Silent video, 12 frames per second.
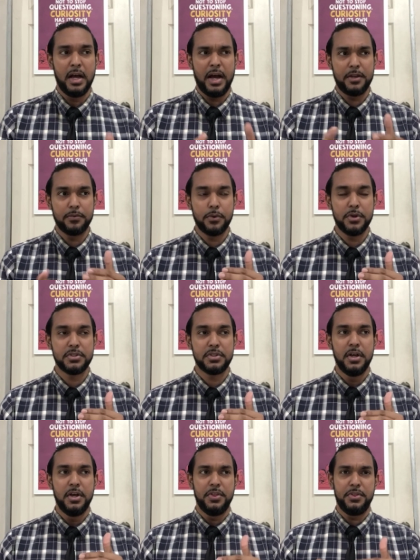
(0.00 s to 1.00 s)
And of course,
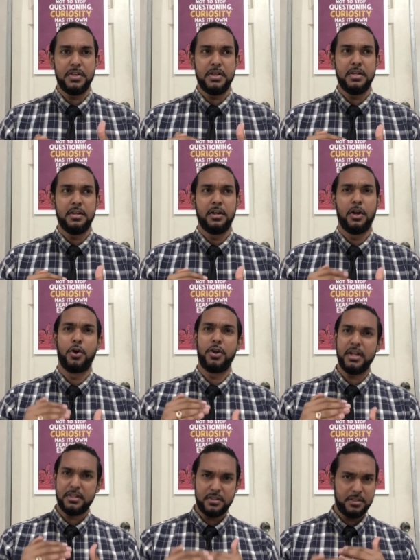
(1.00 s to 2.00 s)
the
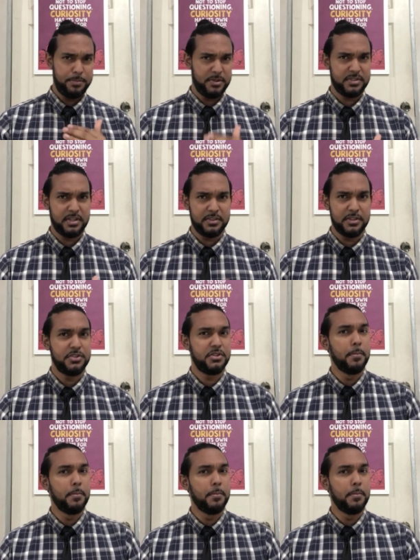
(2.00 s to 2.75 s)
greater the percentage,